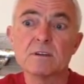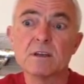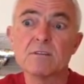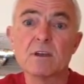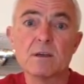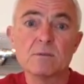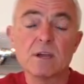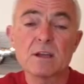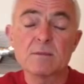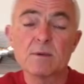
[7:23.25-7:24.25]
have come to
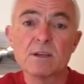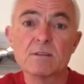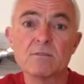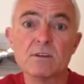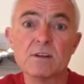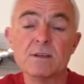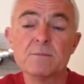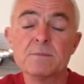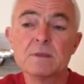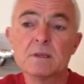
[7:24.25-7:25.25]
occupy a very
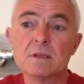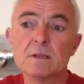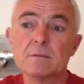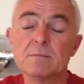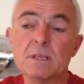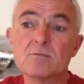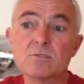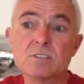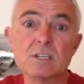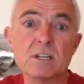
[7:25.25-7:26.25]

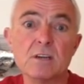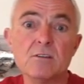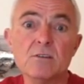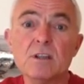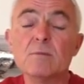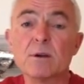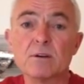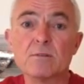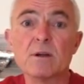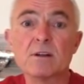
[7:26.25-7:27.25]
interesting and unique part
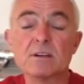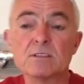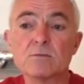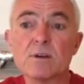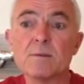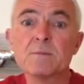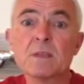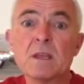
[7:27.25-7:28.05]
of the market as well.